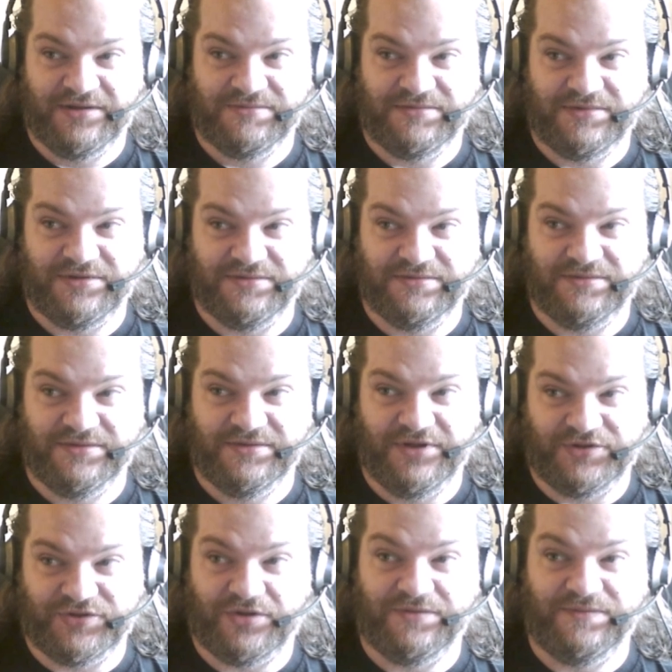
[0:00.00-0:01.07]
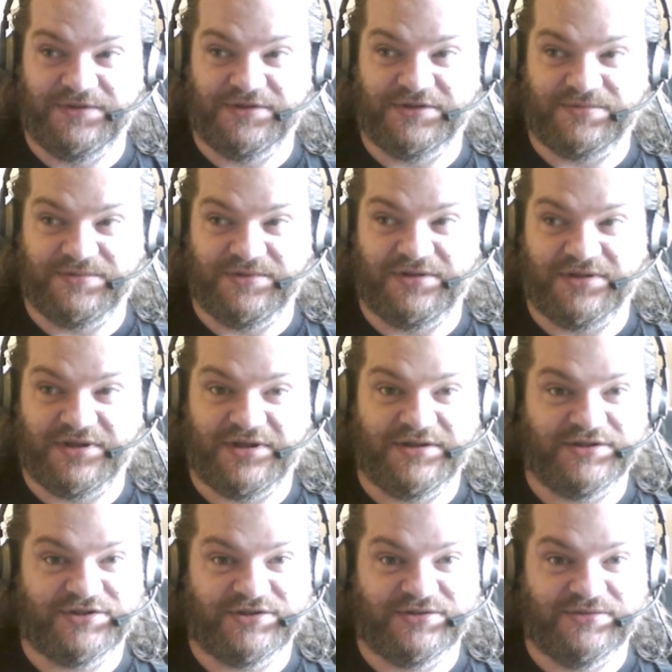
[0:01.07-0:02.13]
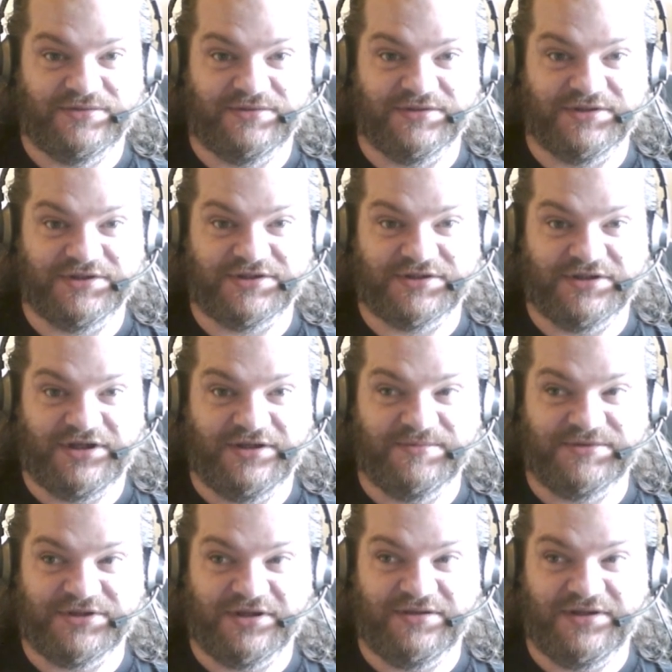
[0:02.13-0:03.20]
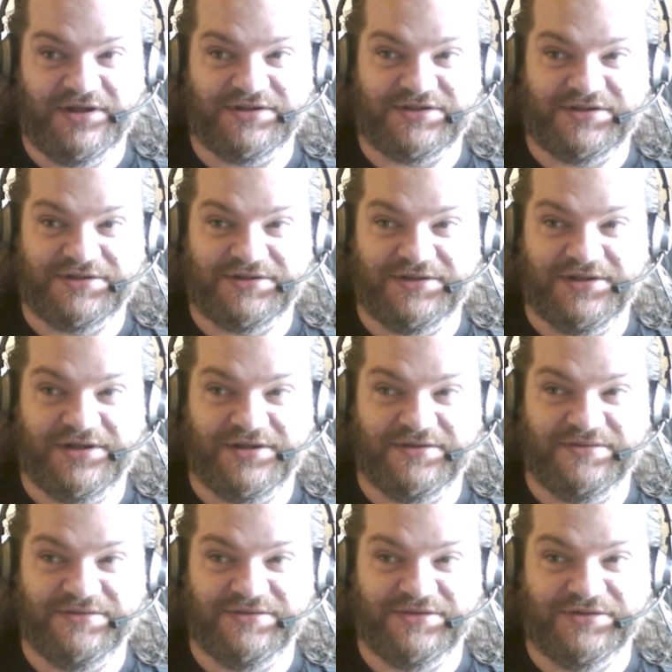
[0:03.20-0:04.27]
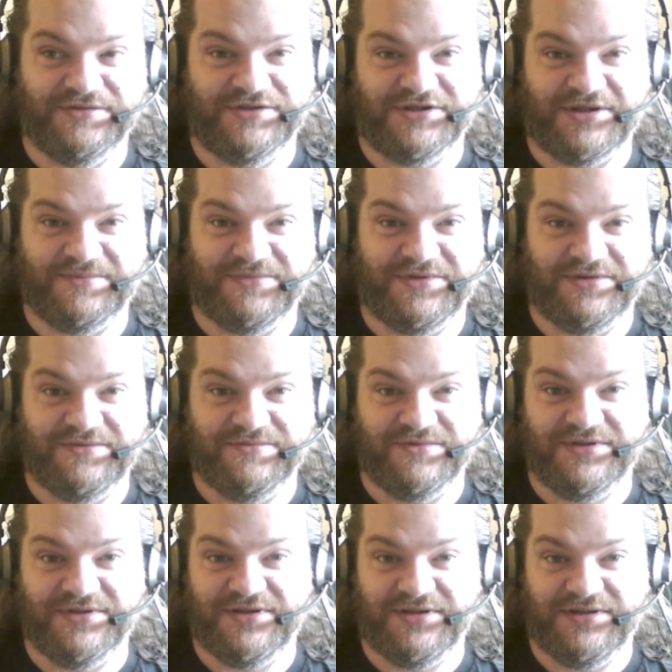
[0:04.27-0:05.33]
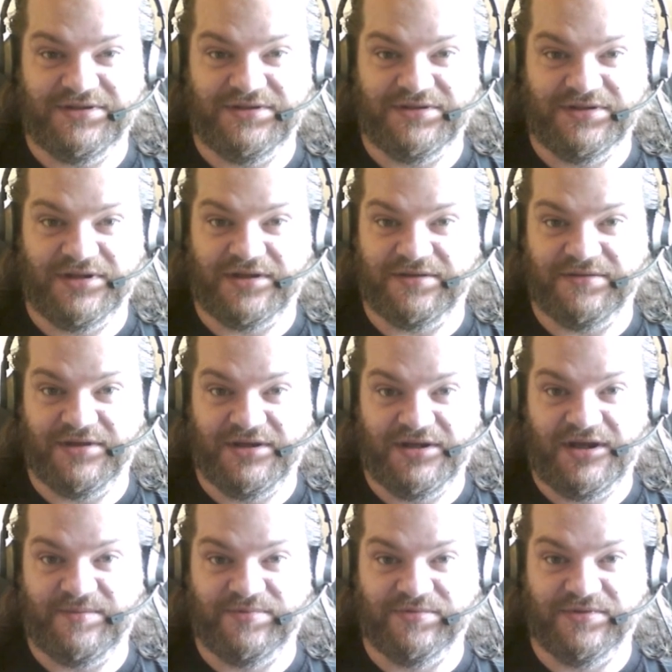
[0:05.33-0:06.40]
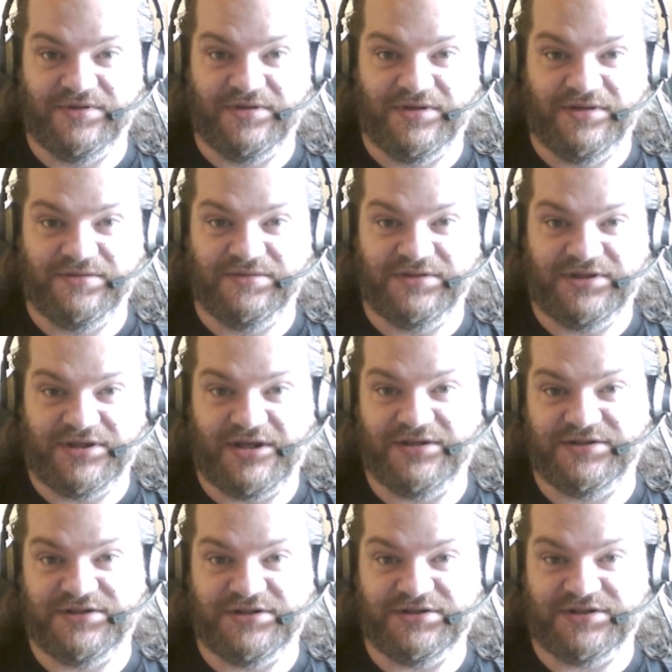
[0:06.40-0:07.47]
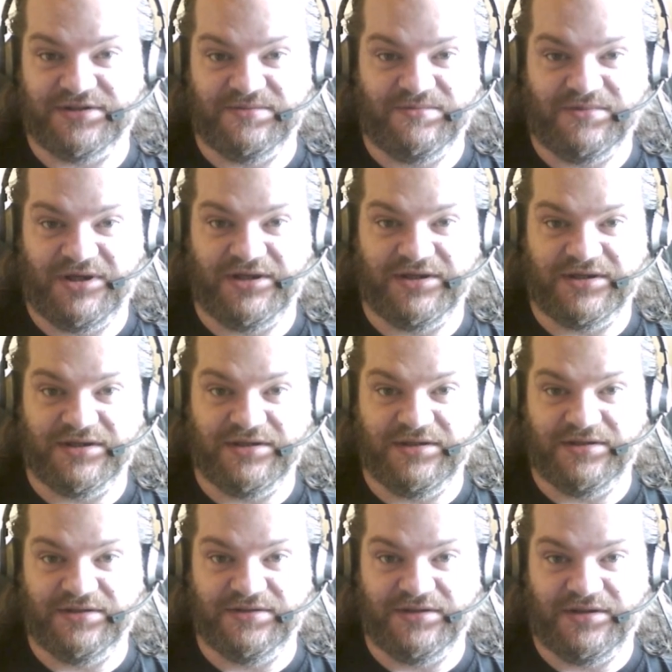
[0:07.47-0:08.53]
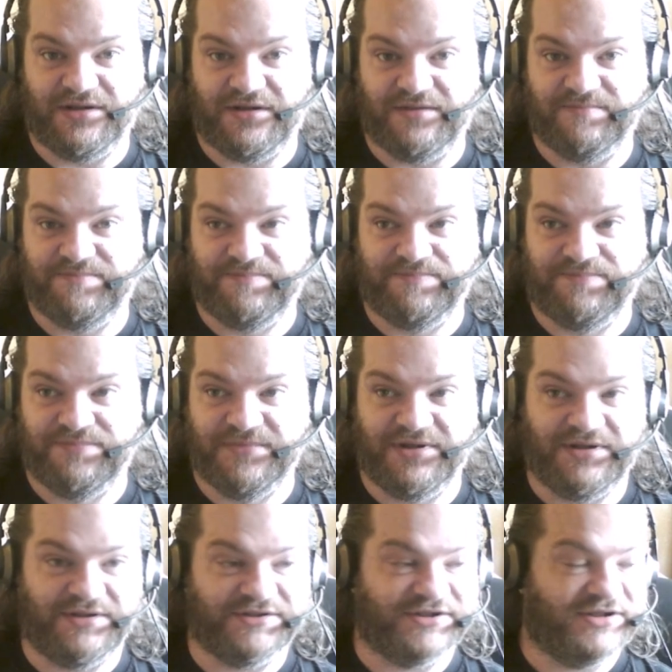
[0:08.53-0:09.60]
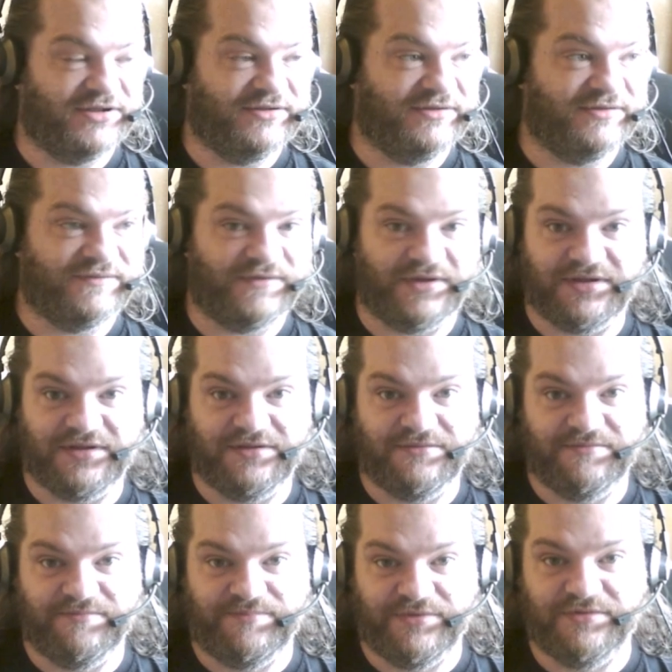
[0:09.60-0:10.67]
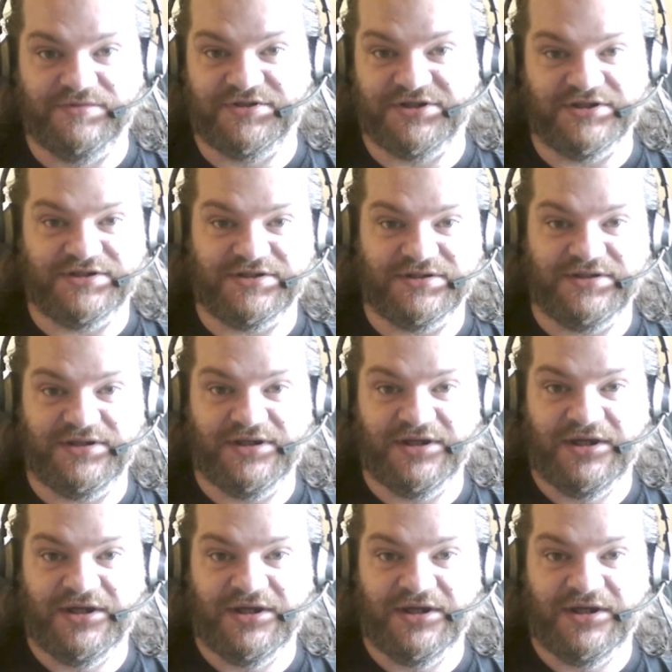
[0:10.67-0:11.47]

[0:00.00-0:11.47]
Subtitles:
well, it's obvious we are going to score this time, so let's, do something really, elaborate and cuntish and wanky and arty fucking bullshitty.